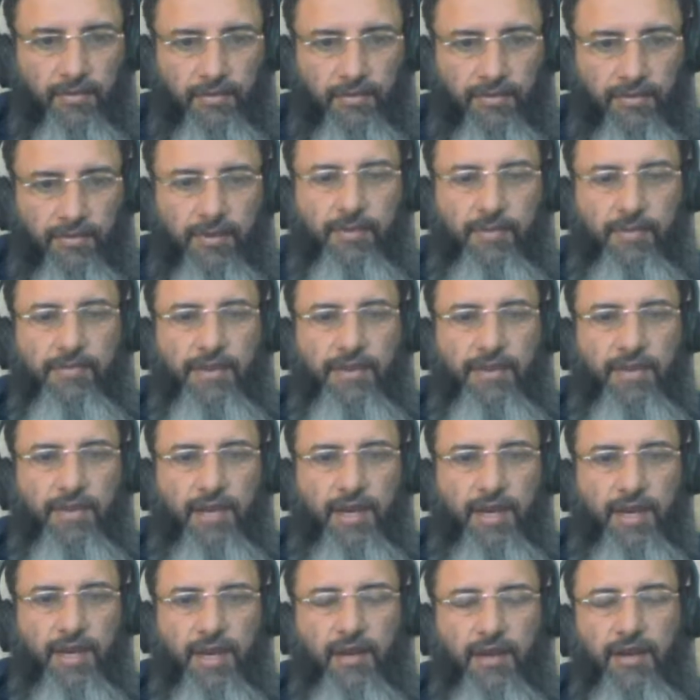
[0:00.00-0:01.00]
will be
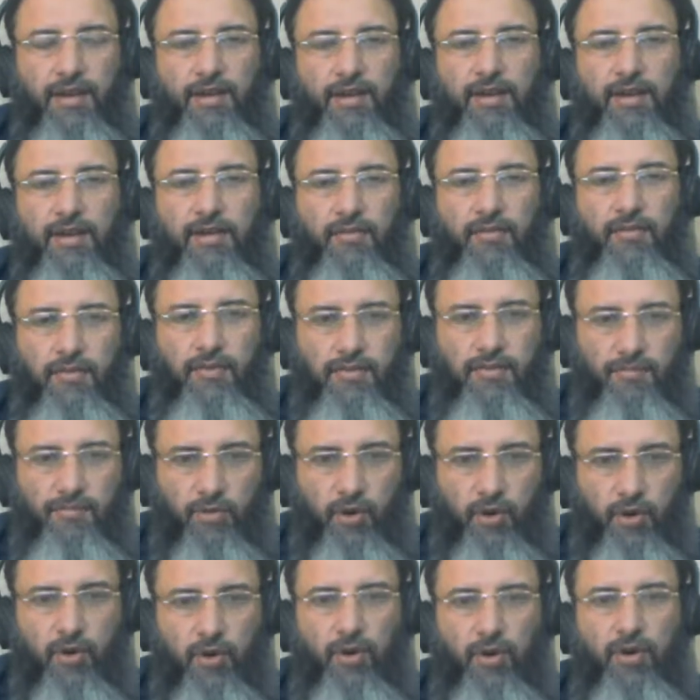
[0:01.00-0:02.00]
there with
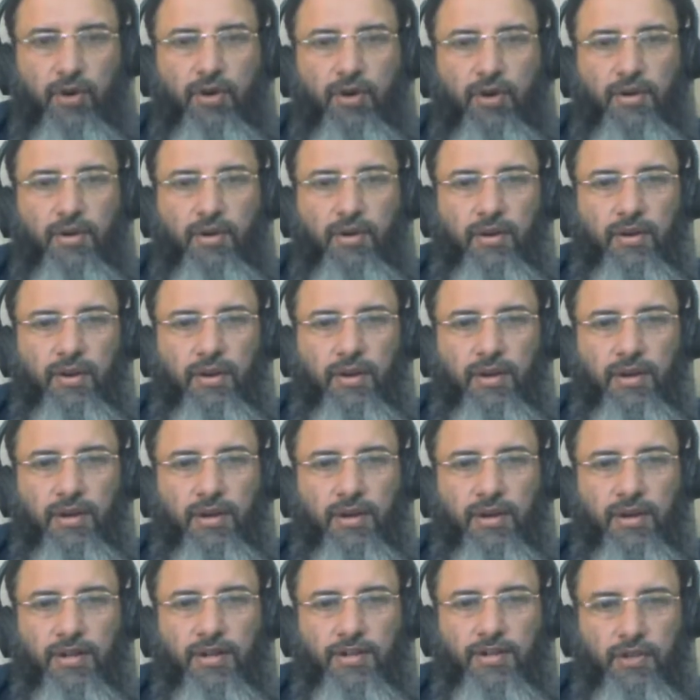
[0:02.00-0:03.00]
more
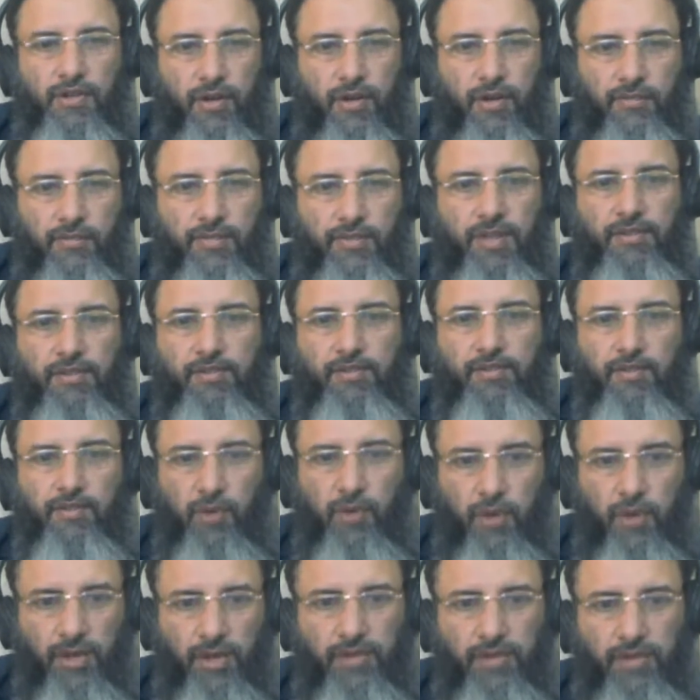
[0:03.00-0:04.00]
topics,
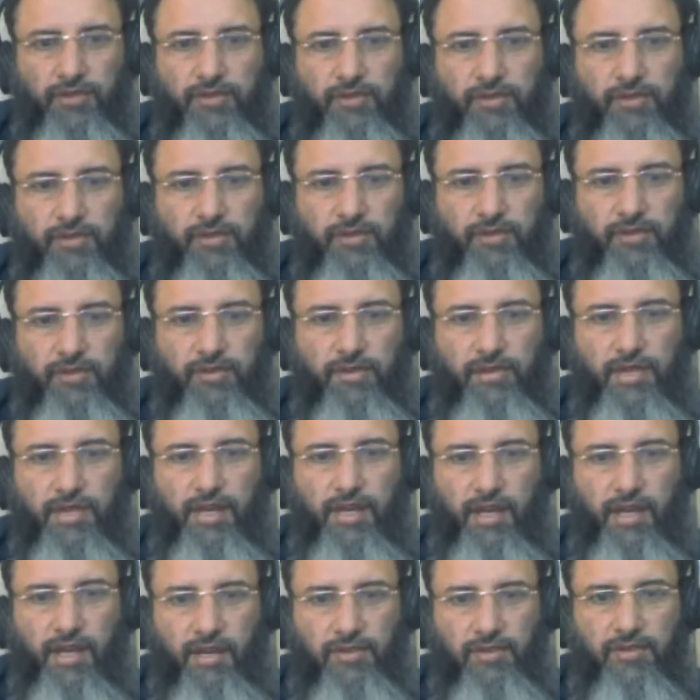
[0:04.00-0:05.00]
more lessons.
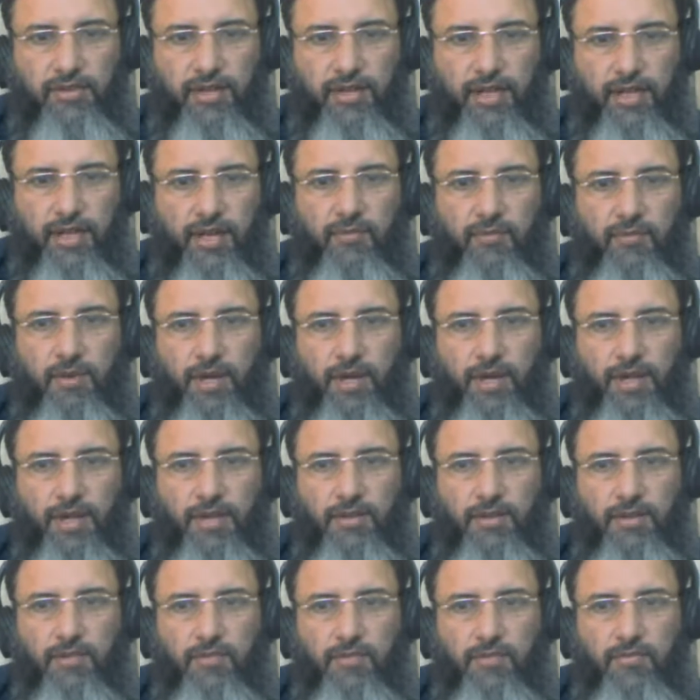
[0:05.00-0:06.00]
Assalamu
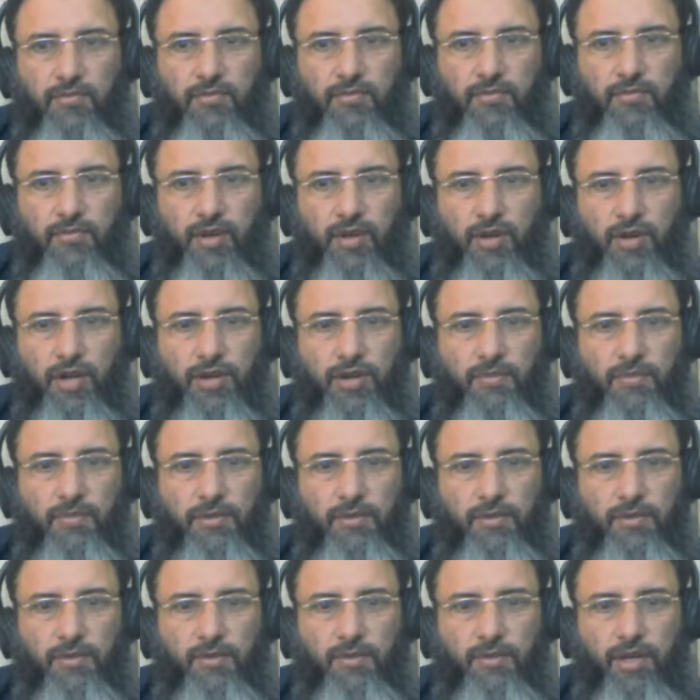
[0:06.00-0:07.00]
alaikum wa
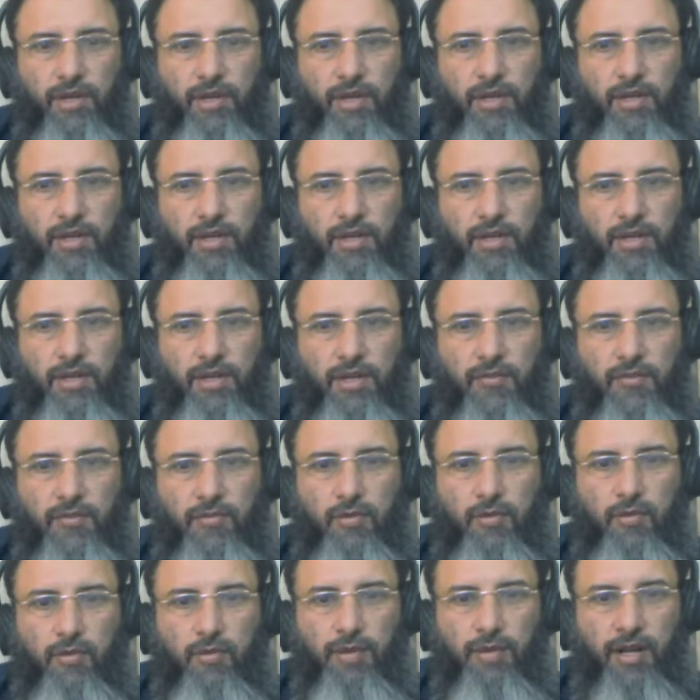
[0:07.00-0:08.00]
rahmatullahi
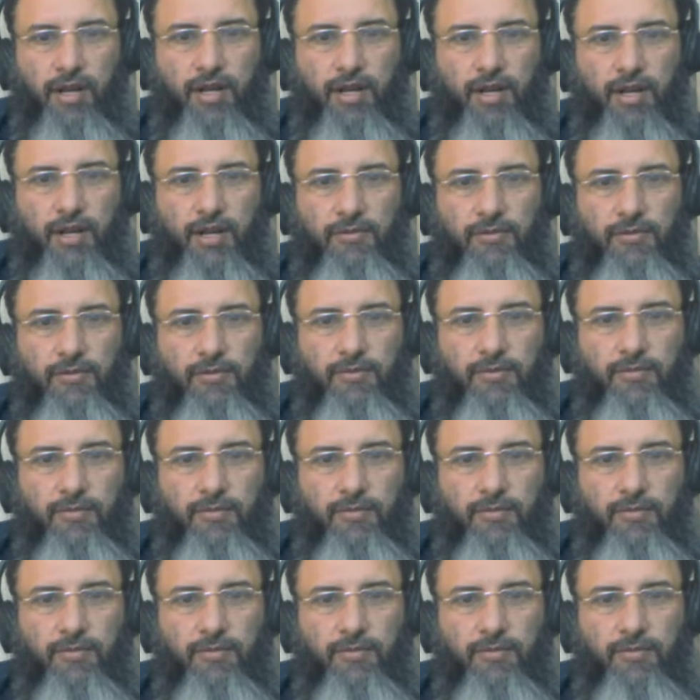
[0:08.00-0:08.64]
wa barakatuh.